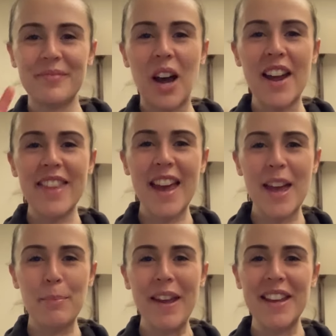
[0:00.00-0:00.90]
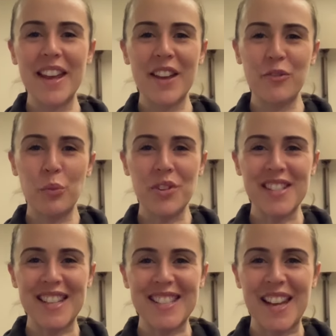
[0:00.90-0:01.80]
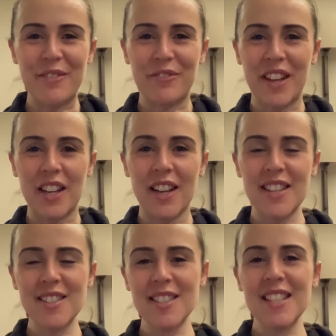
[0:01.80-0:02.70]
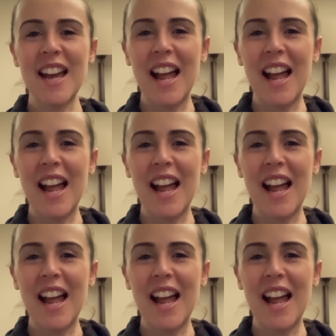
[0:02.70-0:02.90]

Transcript: Hi there, Becky here from 168 Fitness.